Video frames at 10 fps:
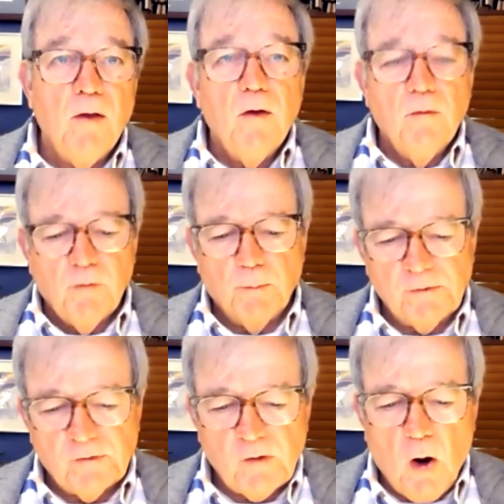From its
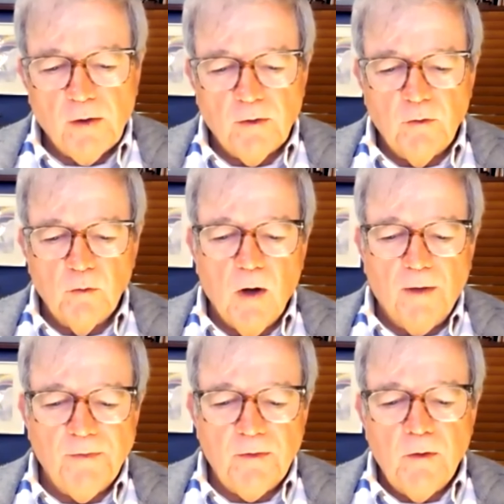start in New
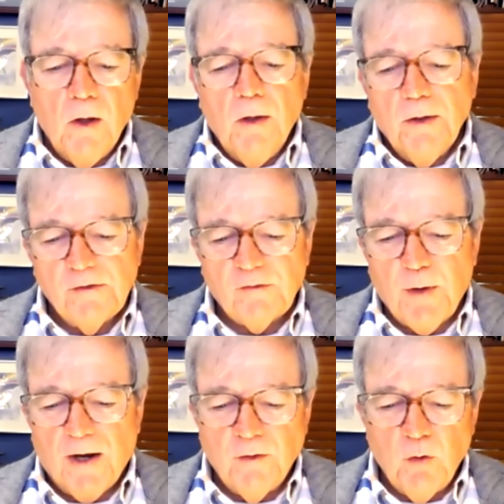London, it
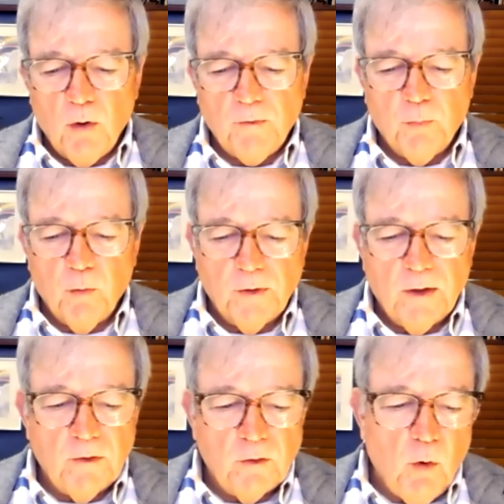spread northward
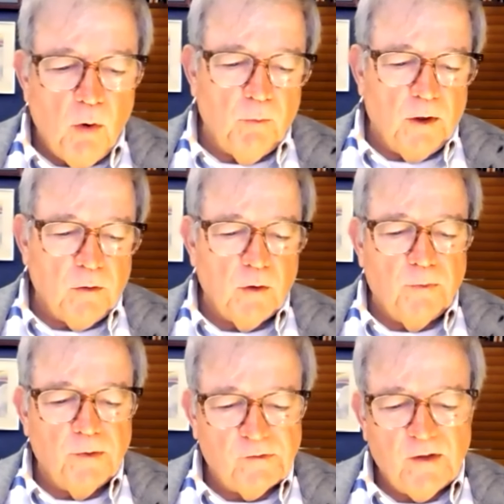into Norwich and
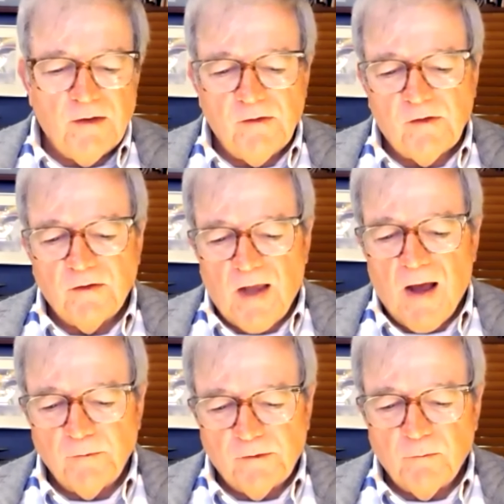the cities and
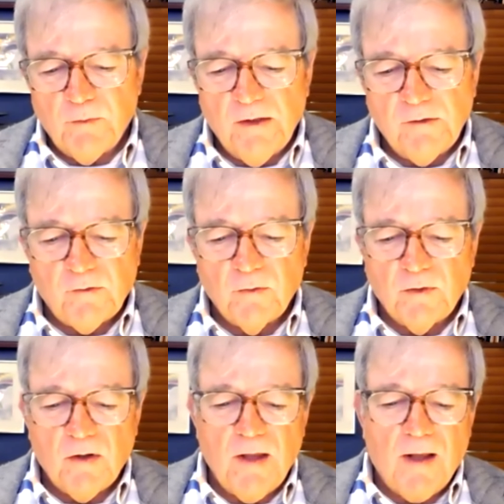towns of eastern
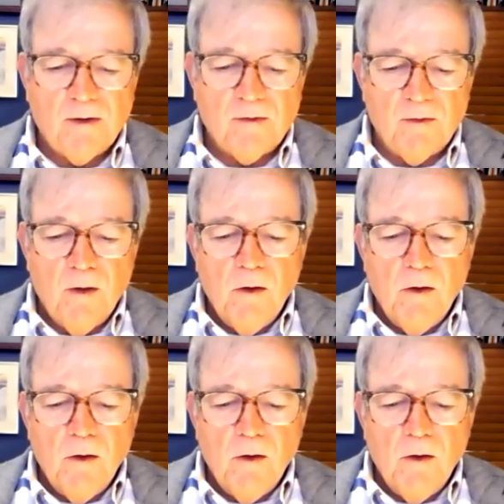Connecticut,